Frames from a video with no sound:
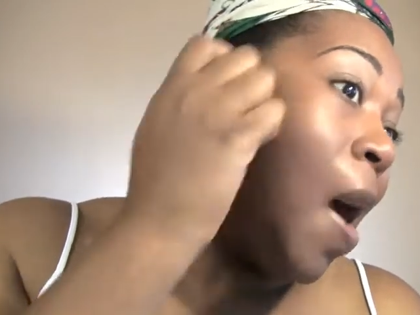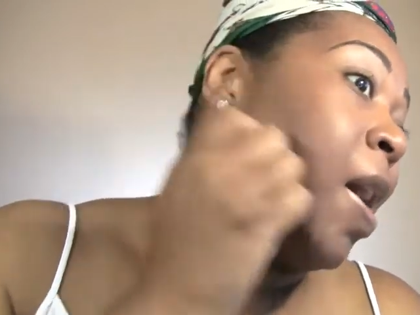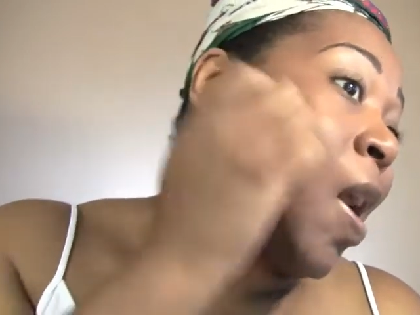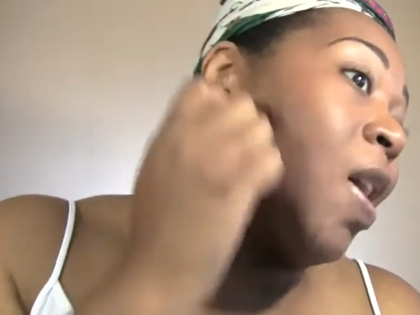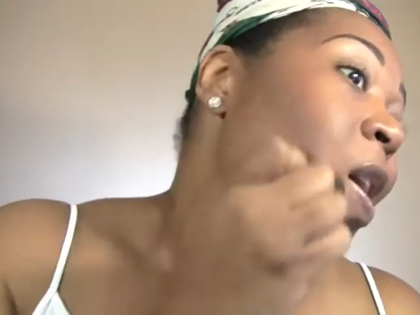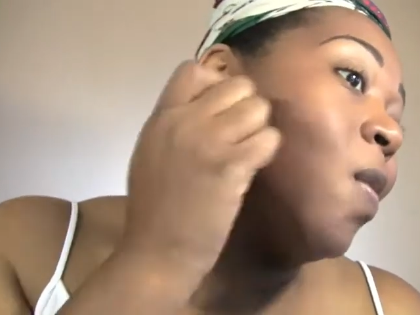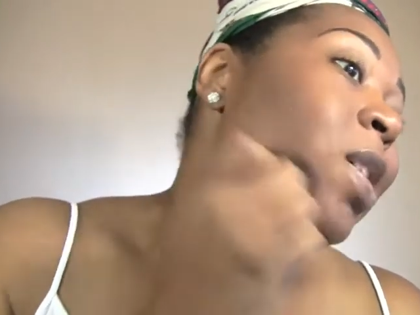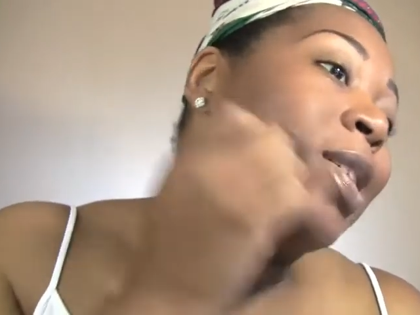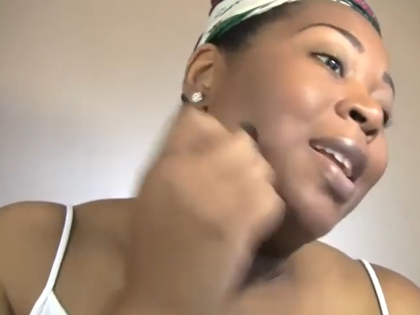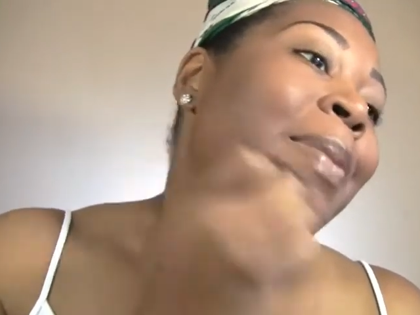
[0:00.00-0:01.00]
And I go
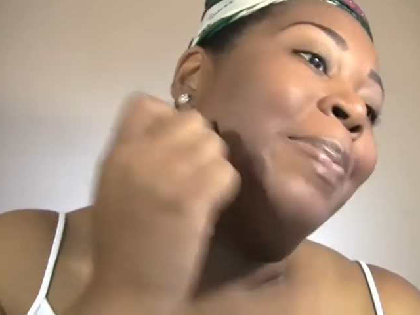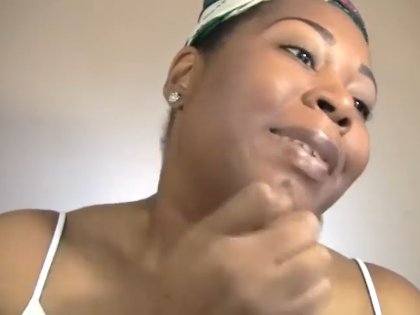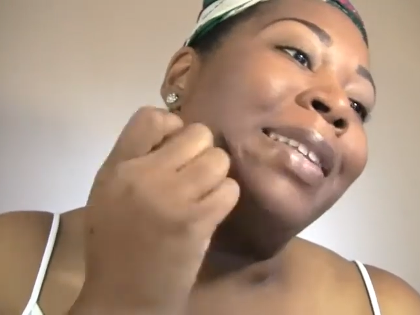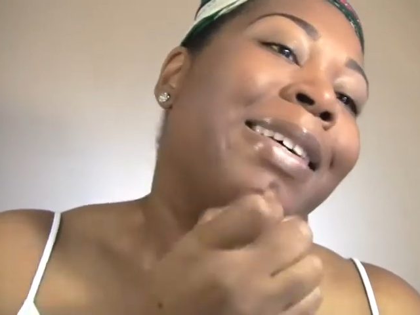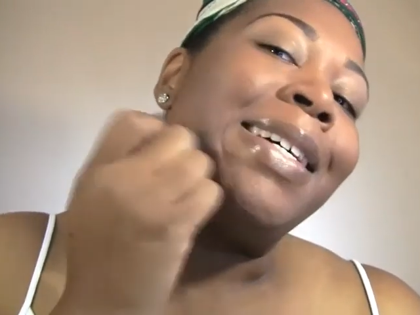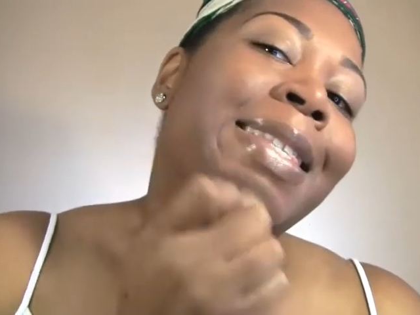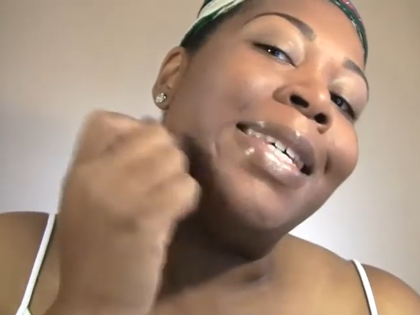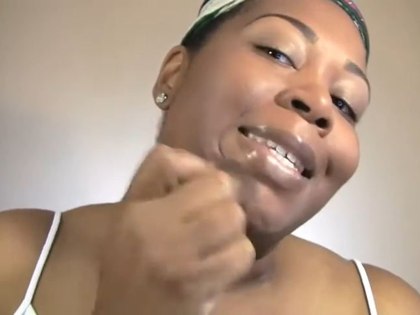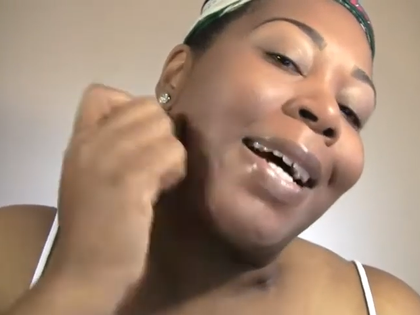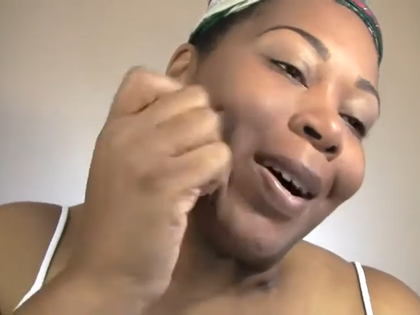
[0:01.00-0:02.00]
in and I blend
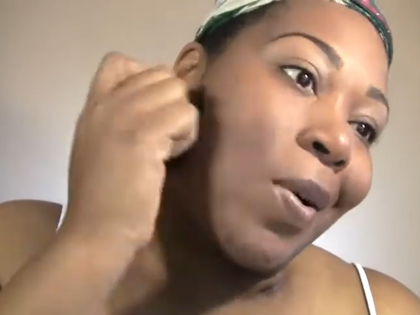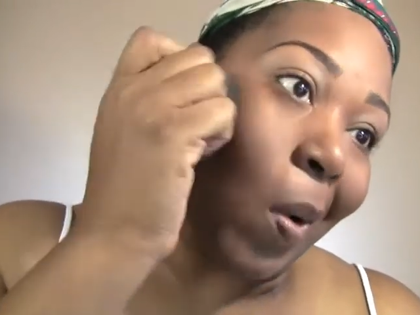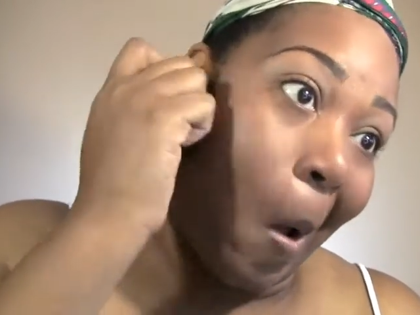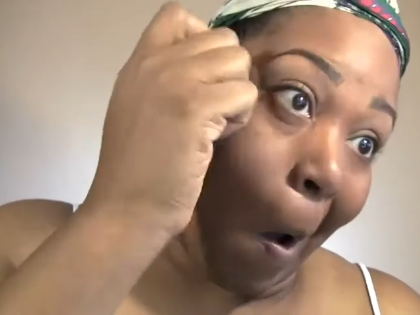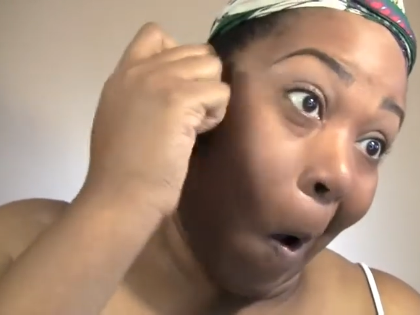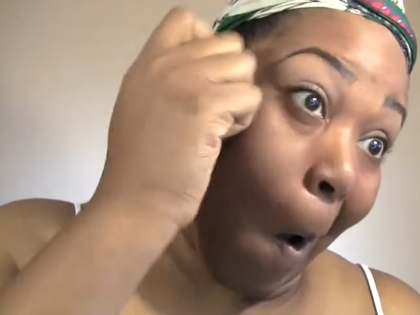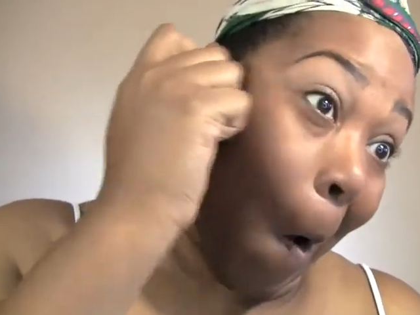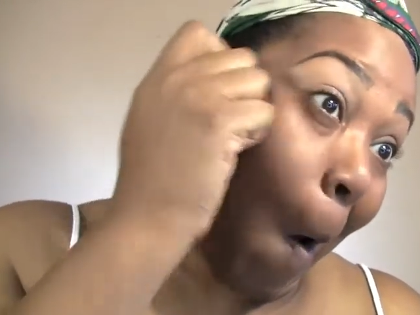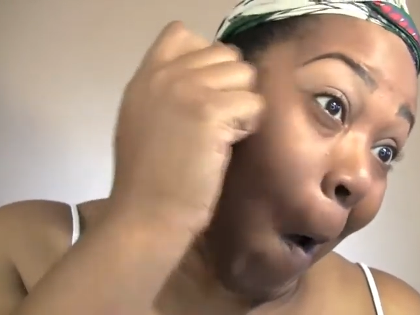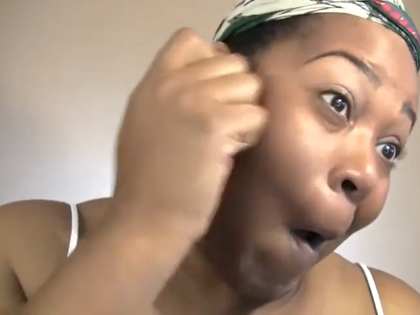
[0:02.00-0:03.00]
these out.
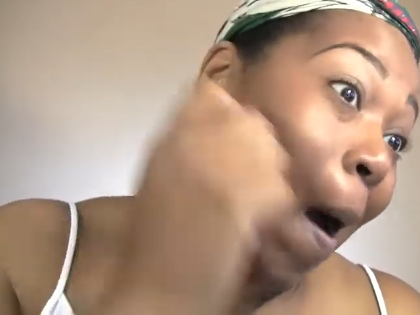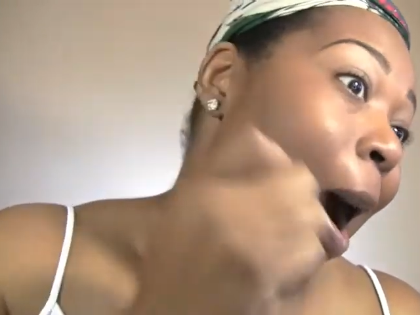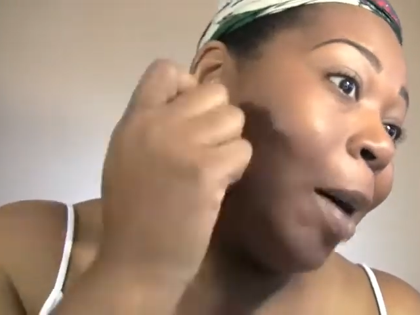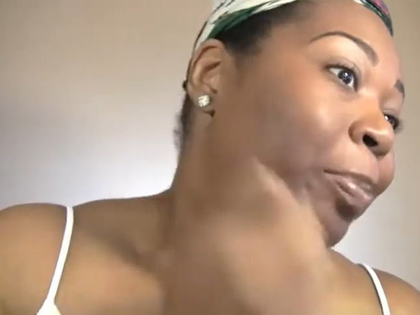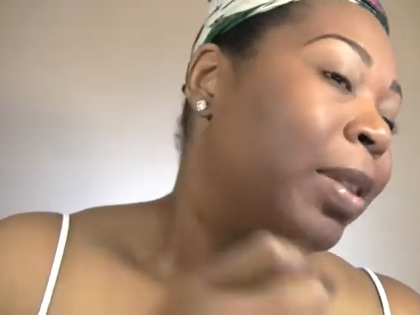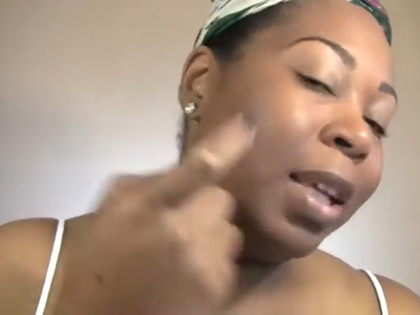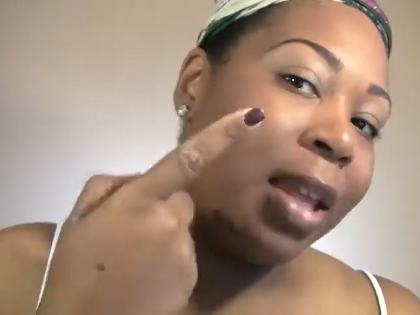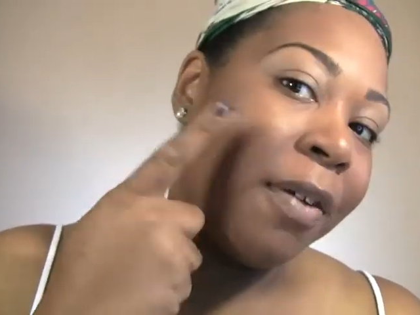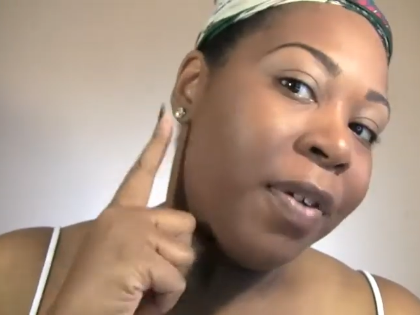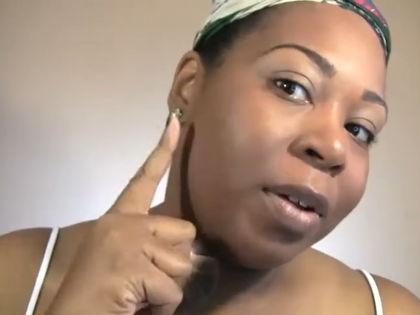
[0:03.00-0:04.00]
I blend
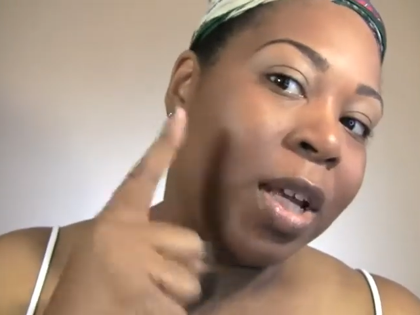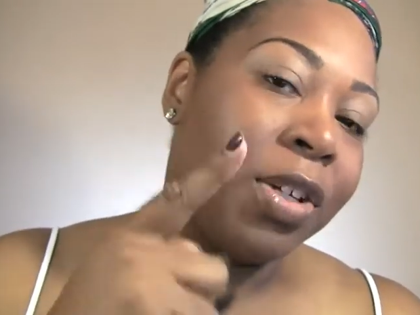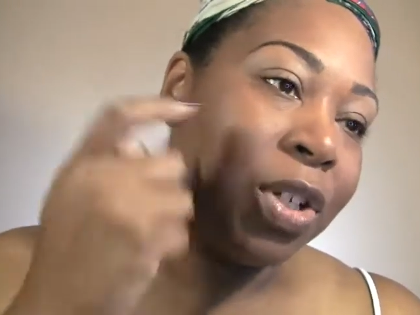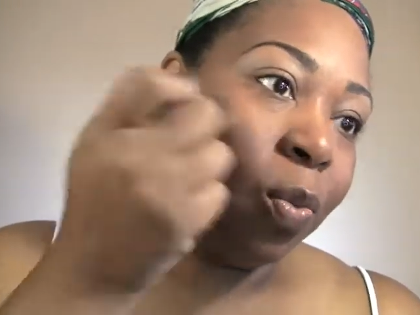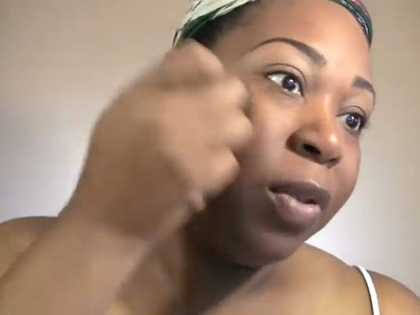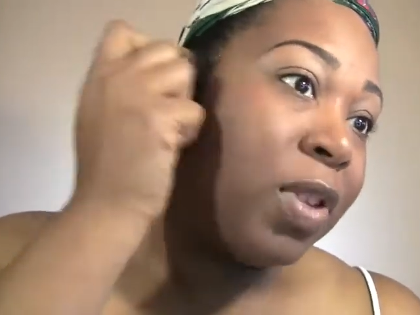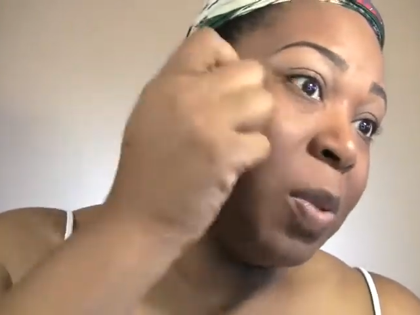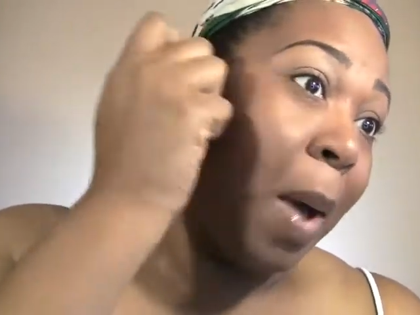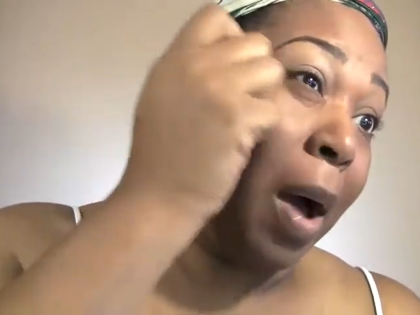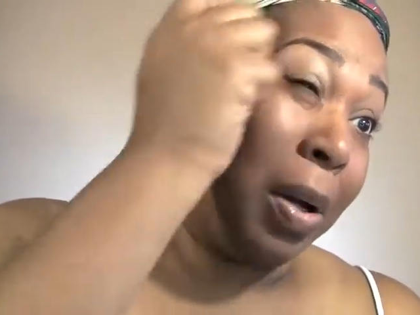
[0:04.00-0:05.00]
that foundation with
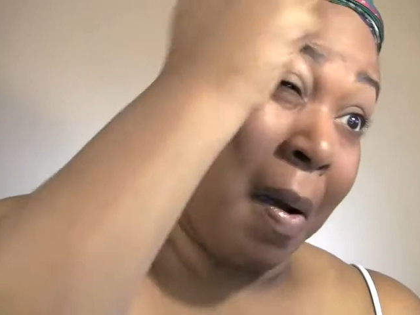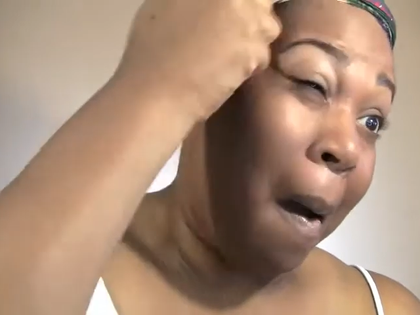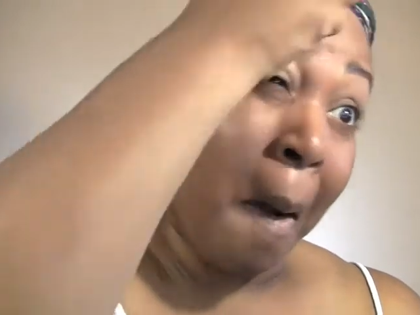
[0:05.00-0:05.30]
this powder.